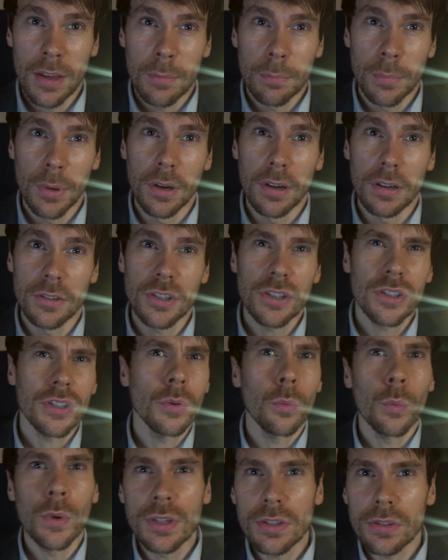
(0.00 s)
But just
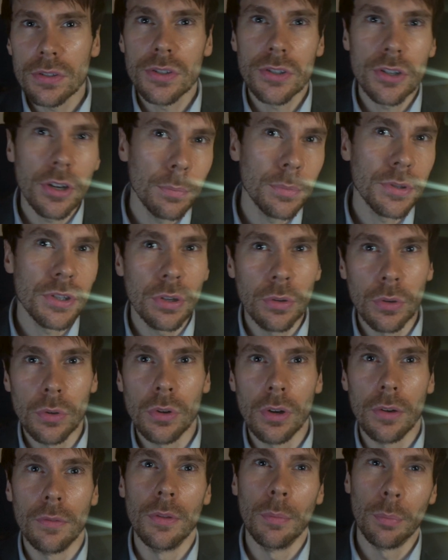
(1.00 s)
a whistle-stop
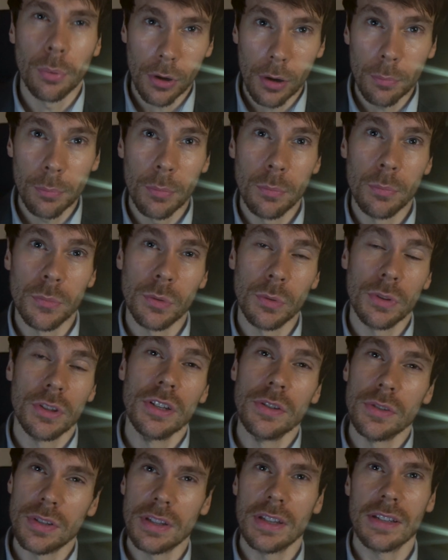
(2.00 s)
tour of the problems with
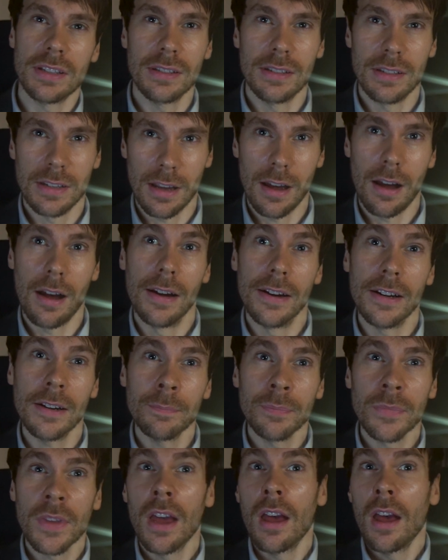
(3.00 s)
using this as a guide.
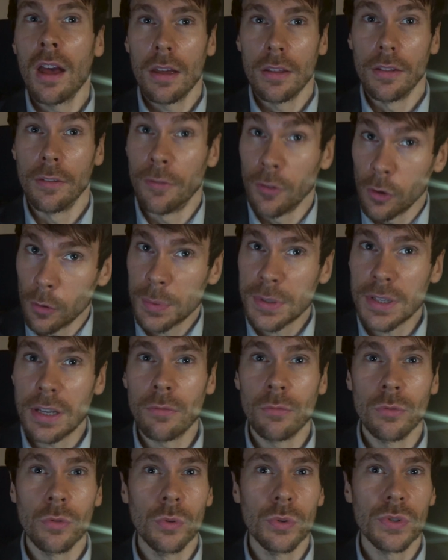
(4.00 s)
The
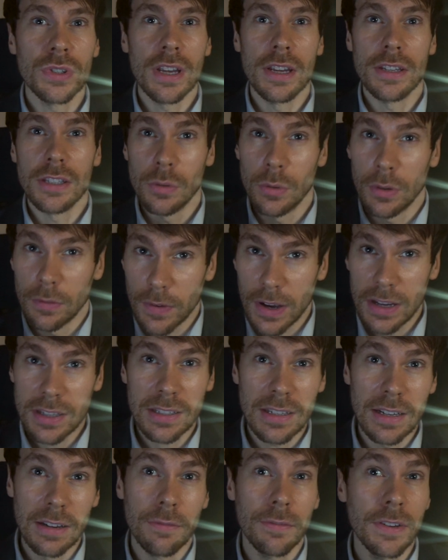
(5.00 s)
4% rule says you
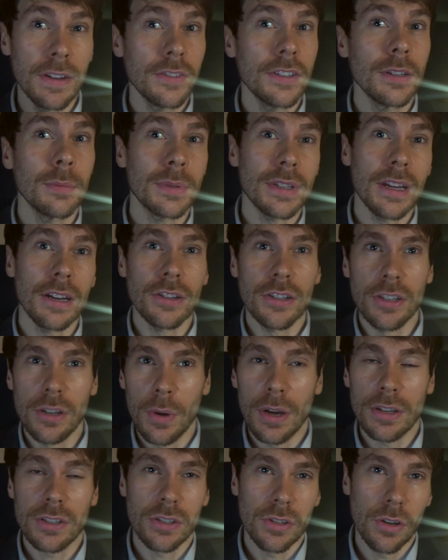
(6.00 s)
invest in 50%
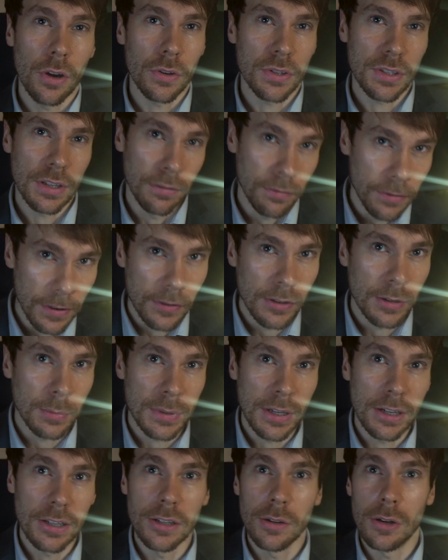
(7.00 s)
US stocks and
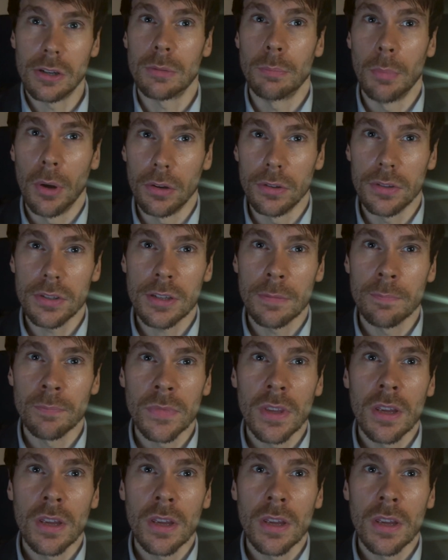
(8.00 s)
50% US bonds.